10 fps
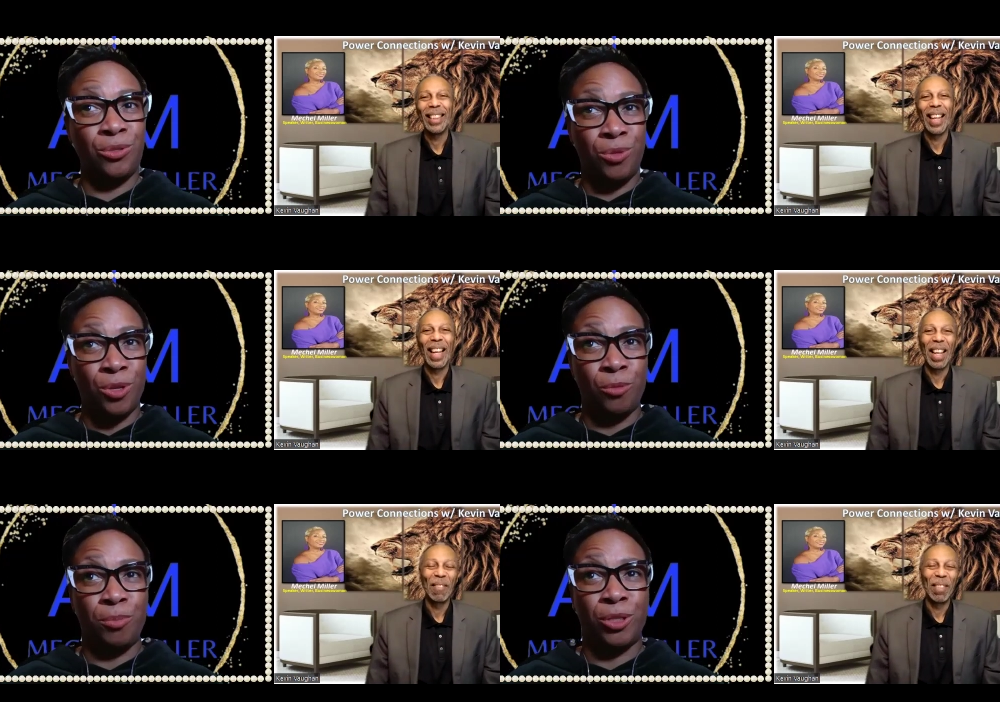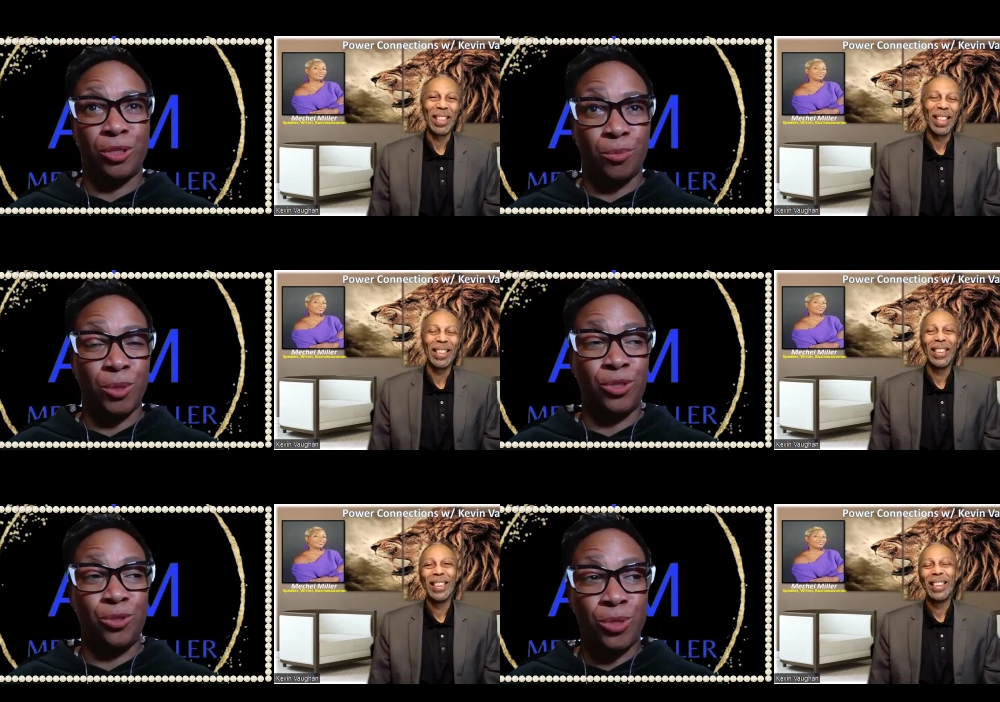Speaker 1: No, yeah. because
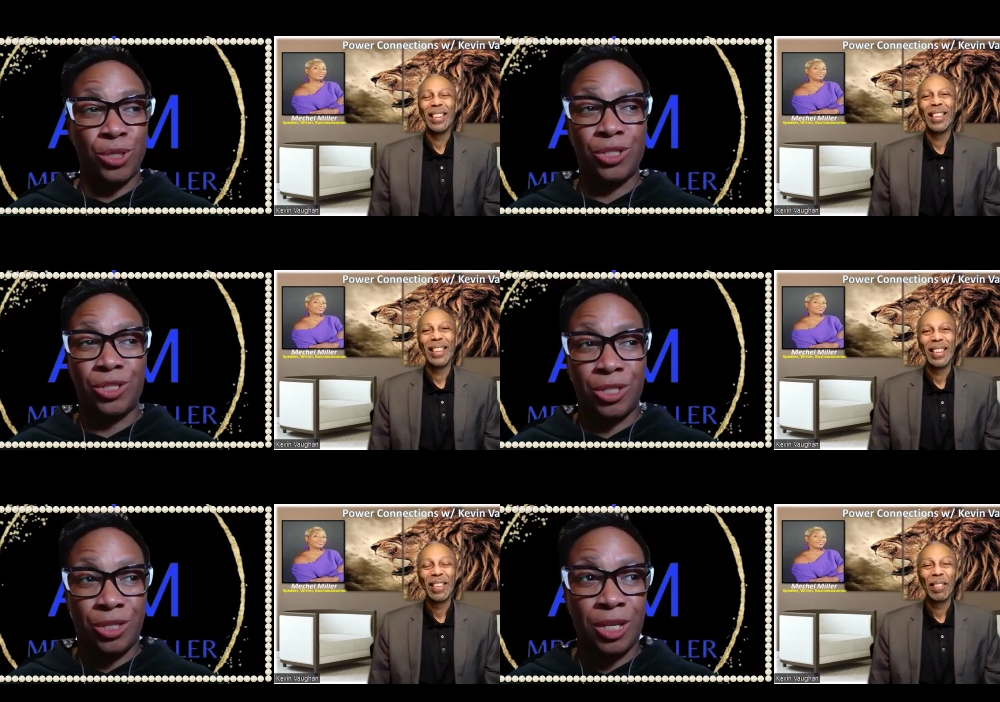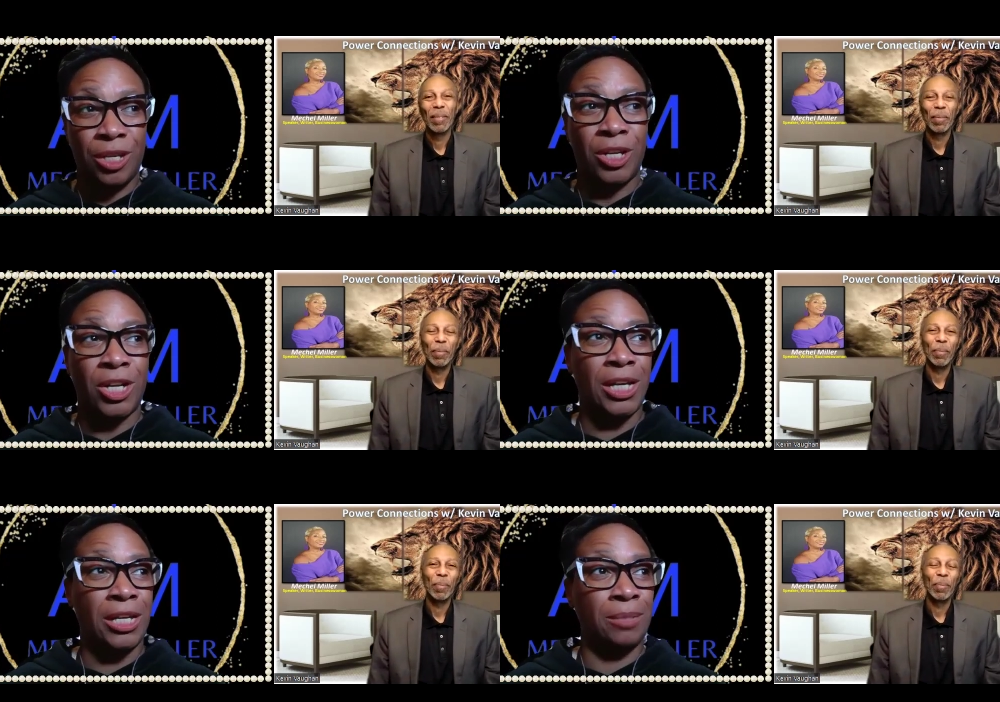you can sit there
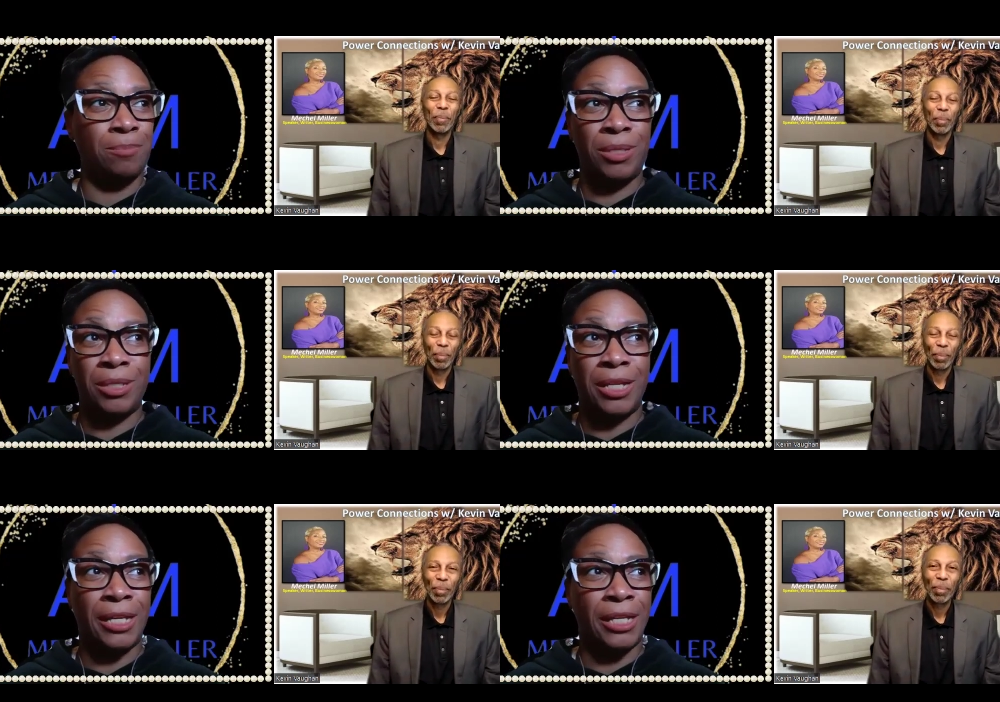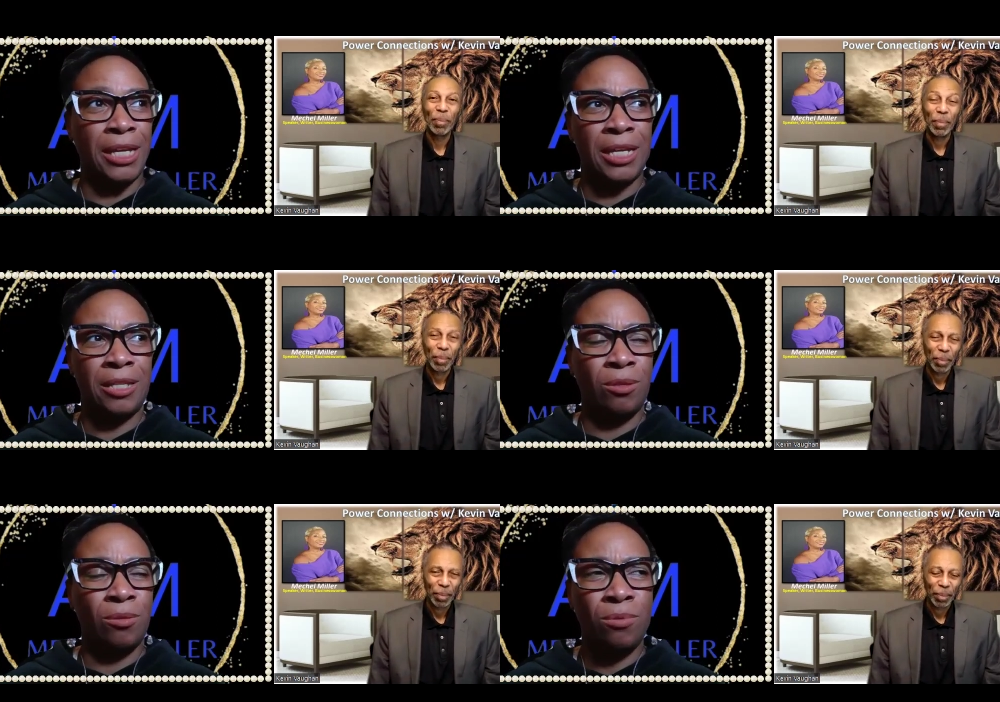and be like, "Hey,
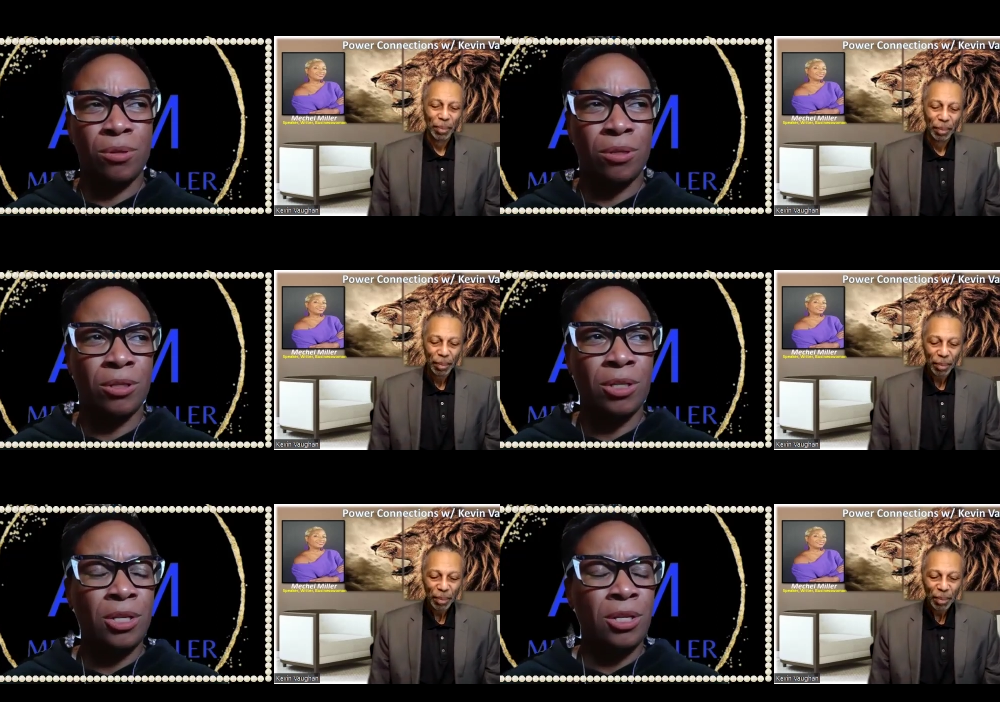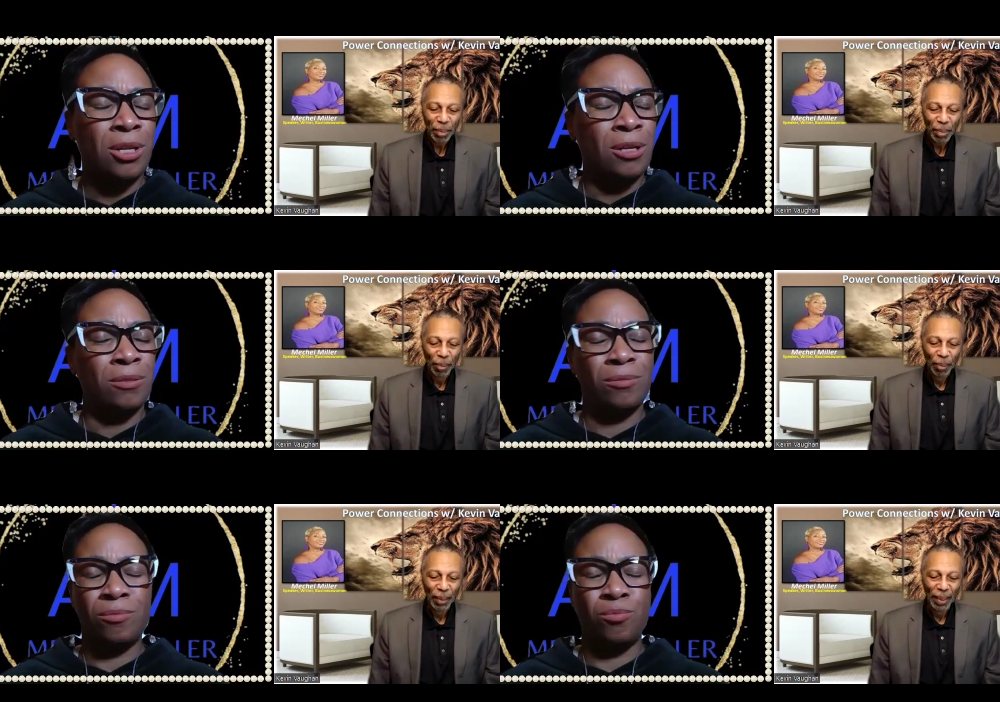Lord,
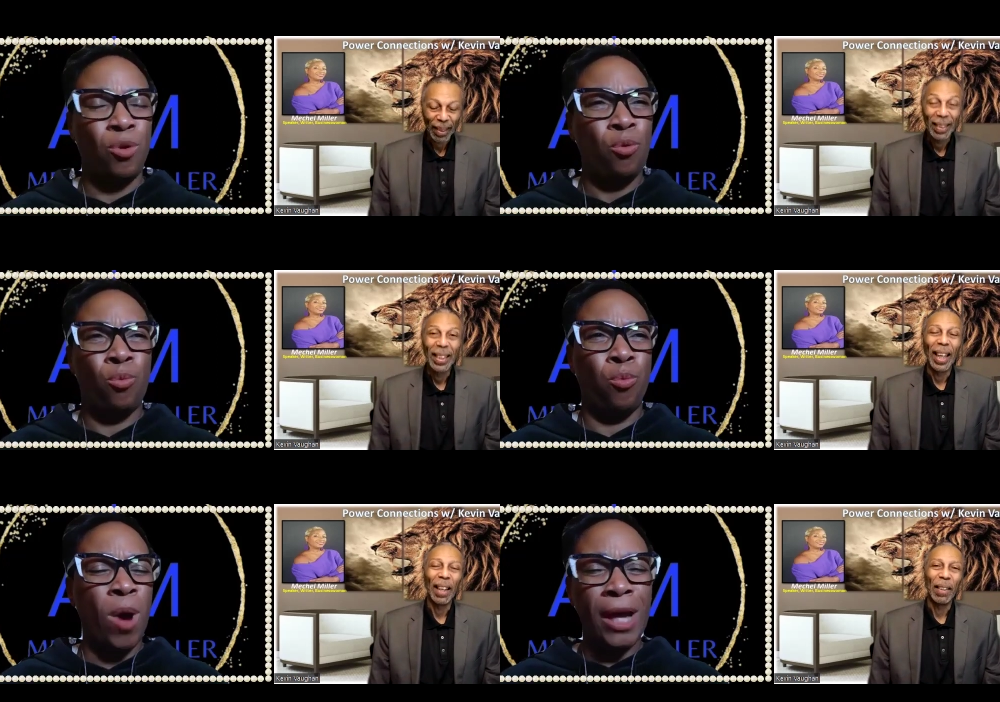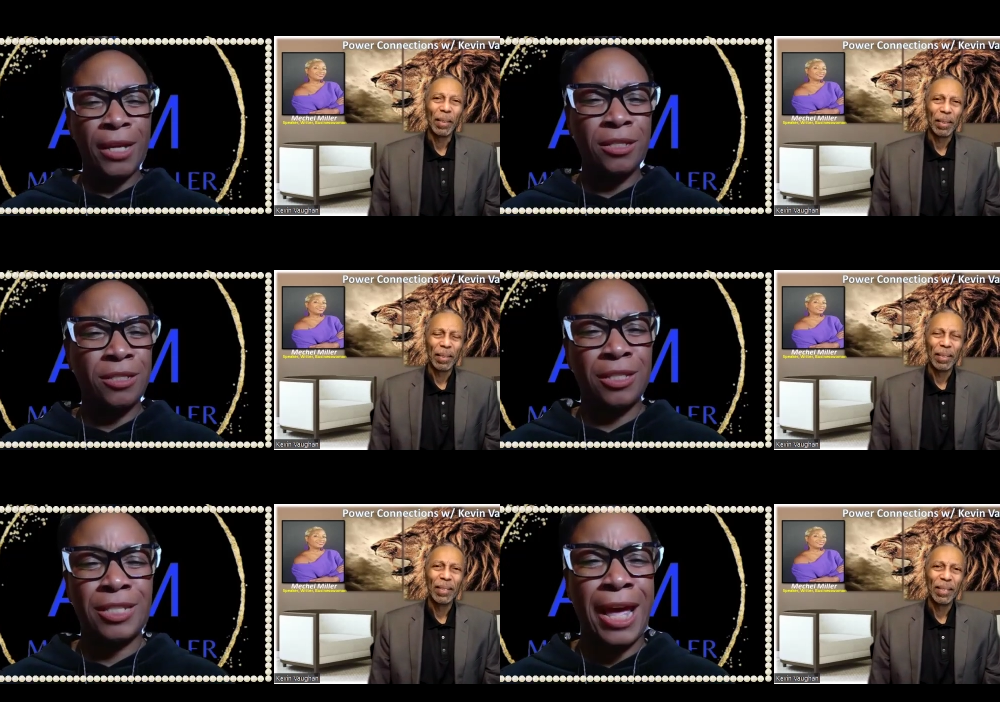why is
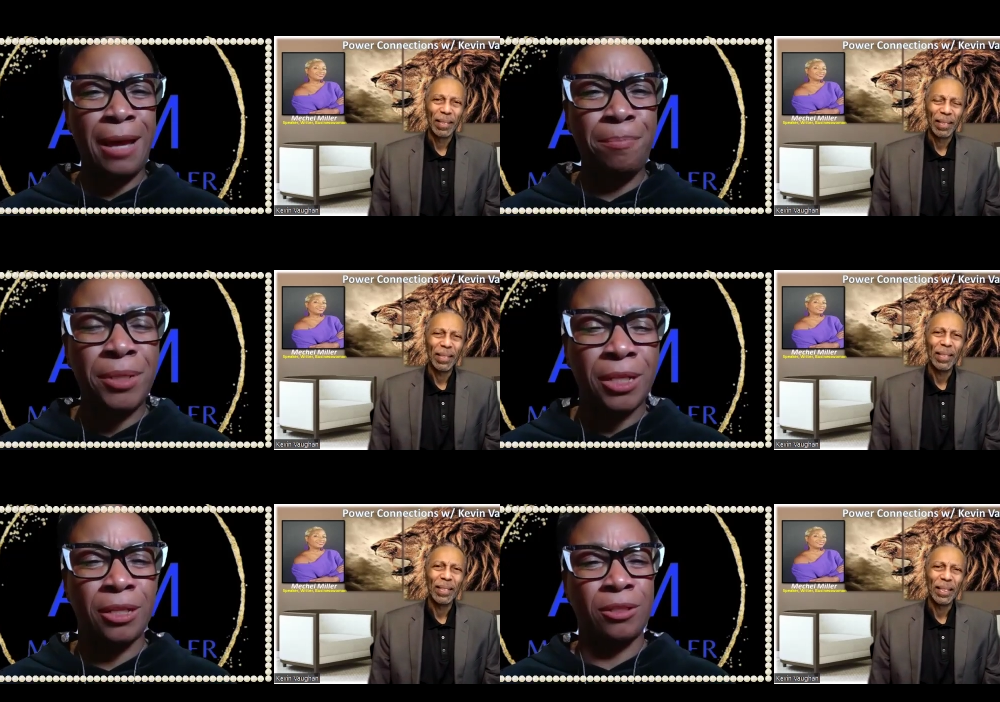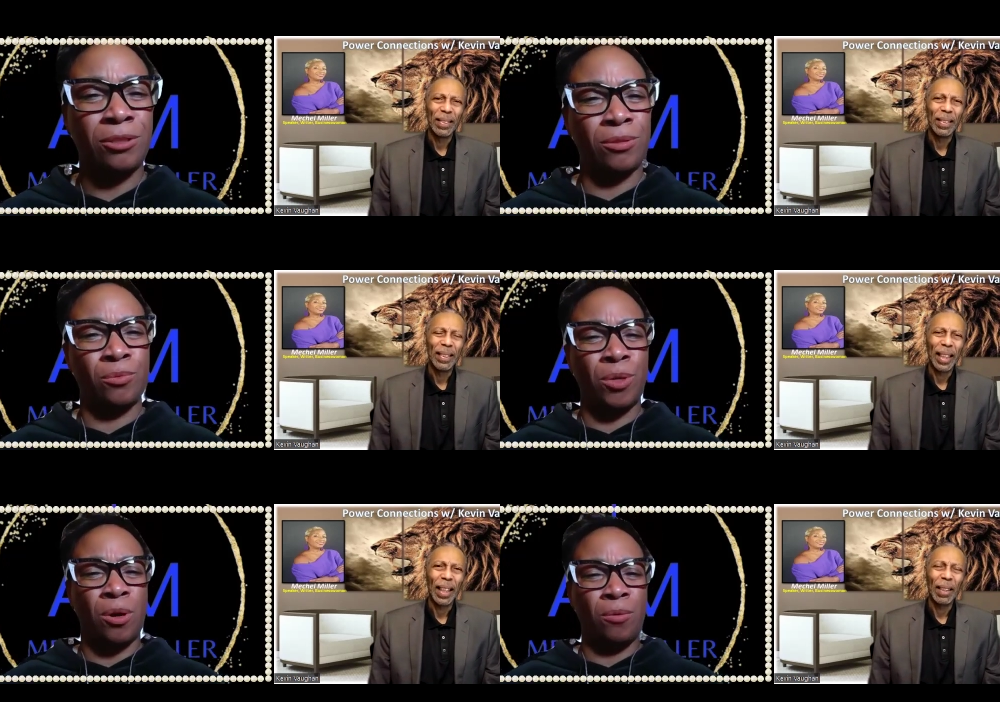happening. You know,
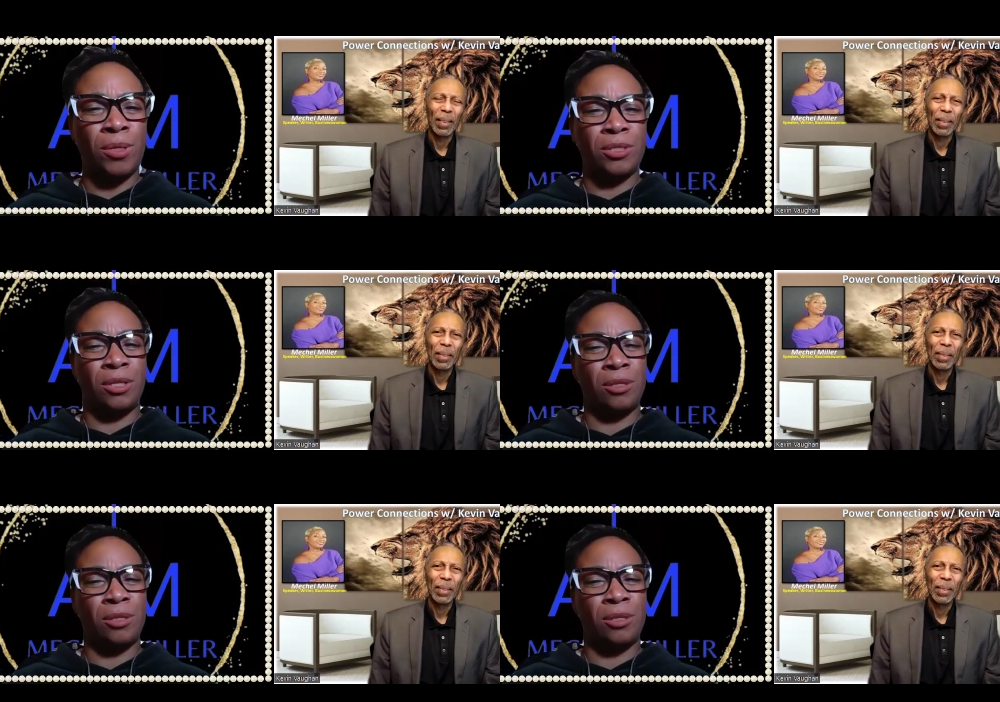we always